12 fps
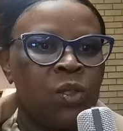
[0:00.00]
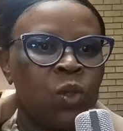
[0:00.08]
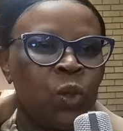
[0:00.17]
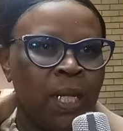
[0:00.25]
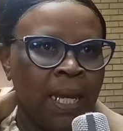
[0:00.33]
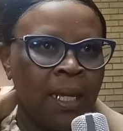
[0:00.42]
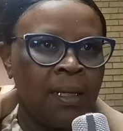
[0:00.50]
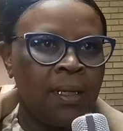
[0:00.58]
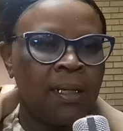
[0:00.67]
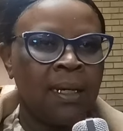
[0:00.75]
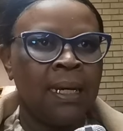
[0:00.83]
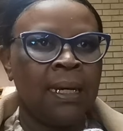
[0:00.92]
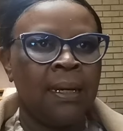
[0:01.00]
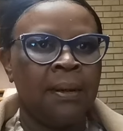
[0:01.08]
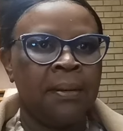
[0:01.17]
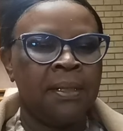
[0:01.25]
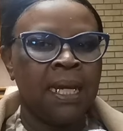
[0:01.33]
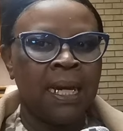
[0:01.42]
today
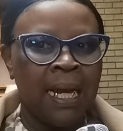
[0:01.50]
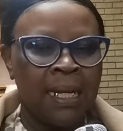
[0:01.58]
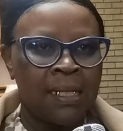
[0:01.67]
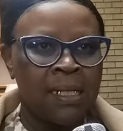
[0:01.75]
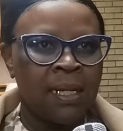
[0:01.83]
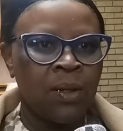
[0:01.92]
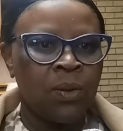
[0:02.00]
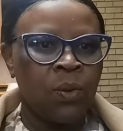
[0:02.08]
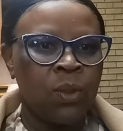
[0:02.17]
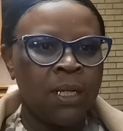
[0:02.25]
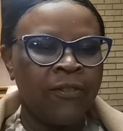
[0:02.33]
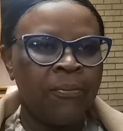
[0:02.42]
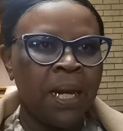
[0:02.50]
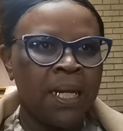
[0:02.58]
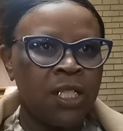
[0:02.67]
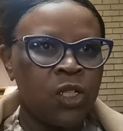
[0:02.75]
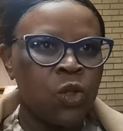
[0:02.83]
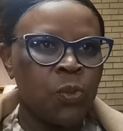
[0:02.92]
the council would have
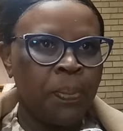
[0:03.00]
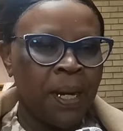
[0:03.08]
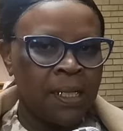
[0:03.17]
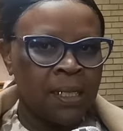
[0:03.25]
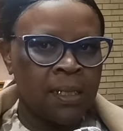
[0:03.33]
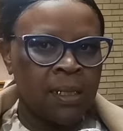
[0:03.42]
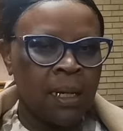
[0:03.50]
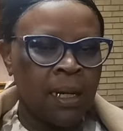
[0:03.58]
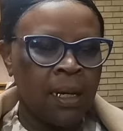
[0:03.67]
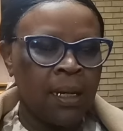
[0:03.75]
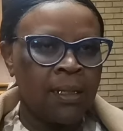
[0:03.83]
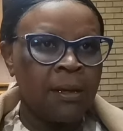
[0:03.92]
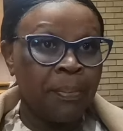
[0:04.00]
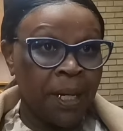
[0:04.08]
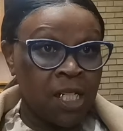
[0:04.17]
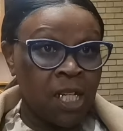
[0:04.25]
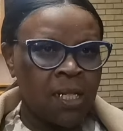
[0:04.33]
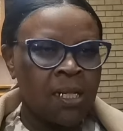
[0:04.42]
managed to pass the
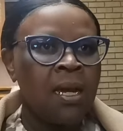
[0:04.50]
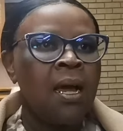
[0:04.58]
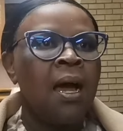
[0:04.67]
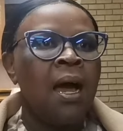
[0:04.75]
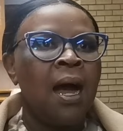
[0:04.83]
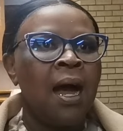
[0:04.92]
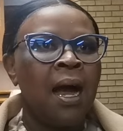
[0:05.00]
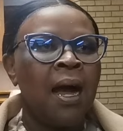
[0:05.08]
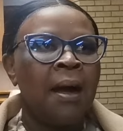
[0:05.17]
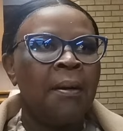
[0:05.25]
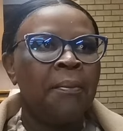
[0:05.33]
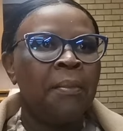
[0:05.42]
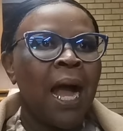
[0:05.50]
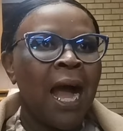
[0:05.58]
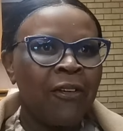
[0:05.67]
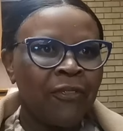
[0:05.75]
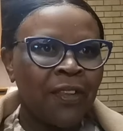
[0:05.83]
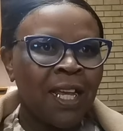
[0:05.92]
budget
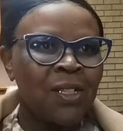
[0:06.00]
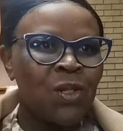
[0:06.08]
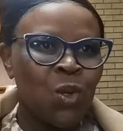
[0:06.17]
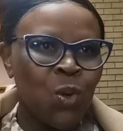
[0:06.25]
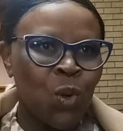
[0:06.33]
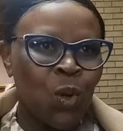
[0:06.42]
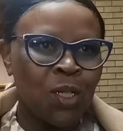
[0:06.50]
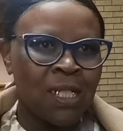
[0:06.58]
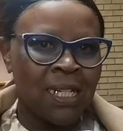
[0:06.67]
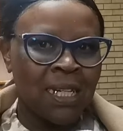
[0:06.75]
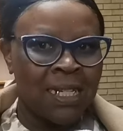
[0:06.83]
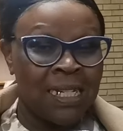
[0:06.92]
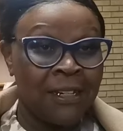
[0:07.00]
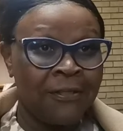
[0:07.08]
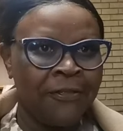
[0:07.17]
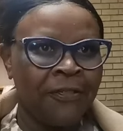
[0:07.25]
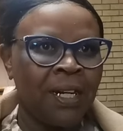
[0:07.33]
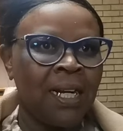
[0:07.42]
after two
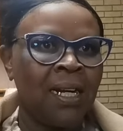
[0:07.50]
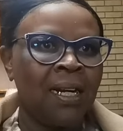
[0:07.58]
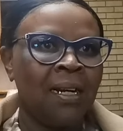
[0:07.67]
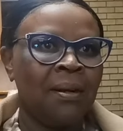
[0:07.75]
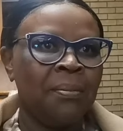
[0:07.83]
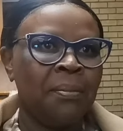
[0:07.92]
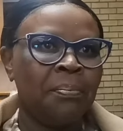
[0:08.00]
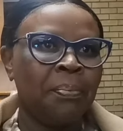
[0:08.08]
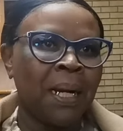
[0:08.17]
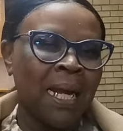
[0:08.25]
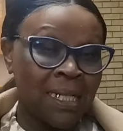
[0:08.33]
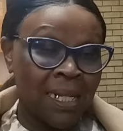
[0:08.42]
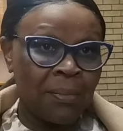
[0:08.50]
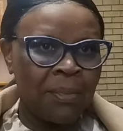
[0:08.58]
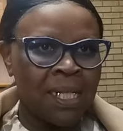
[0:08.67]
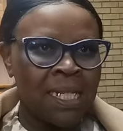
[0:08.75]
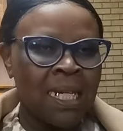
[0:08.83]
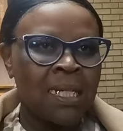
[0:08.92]
consecutive council
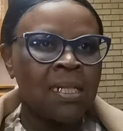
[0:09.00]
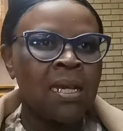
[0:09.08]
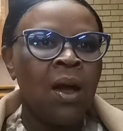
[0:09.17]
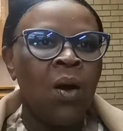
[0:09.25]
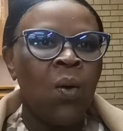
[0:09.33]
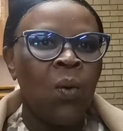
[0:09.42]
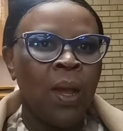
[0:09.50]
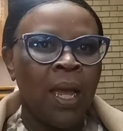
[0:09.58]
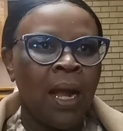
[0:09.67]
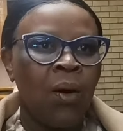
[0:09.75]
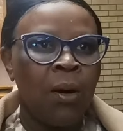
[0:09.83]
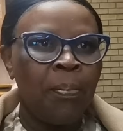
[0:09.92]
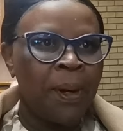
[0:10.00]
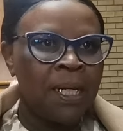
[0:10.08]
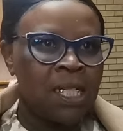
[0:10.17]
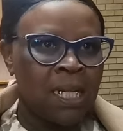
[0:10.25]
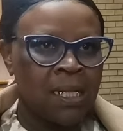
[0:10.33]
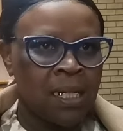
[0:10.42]
meetings where our
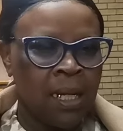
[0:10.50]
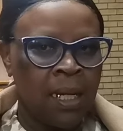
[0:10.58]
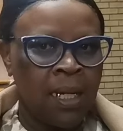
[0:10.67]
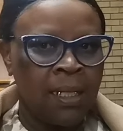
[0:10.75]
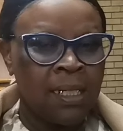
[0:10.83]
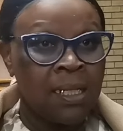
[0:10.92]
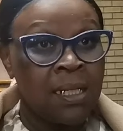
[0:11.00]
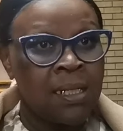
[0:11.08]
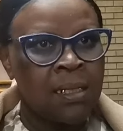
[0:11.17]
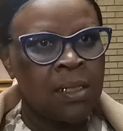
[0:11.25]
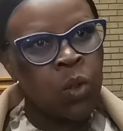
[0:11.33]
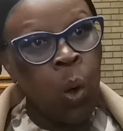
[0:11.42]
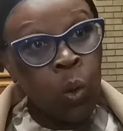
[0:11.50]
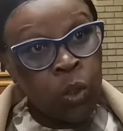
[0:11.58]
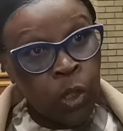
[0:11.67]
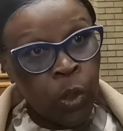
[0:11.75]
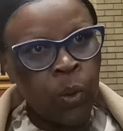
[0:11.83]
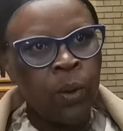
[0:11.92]
budget didn't go
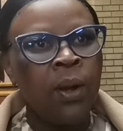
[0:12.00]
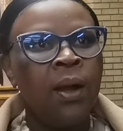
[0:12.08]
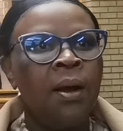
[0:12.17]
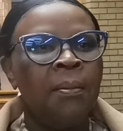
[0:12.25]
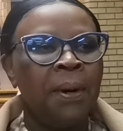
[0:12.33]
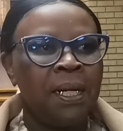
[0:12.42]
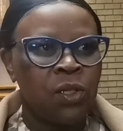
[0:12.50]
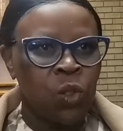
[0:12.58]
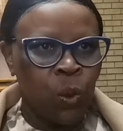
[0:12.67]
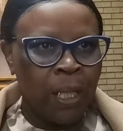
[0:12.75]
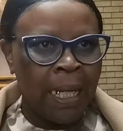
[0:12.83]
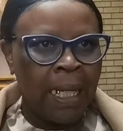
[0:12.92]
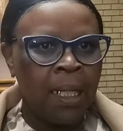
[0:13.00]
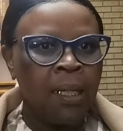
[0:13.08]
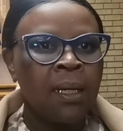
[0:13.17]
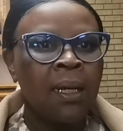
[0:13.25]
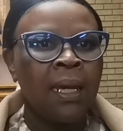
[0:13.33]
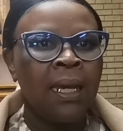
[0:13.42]
through. But today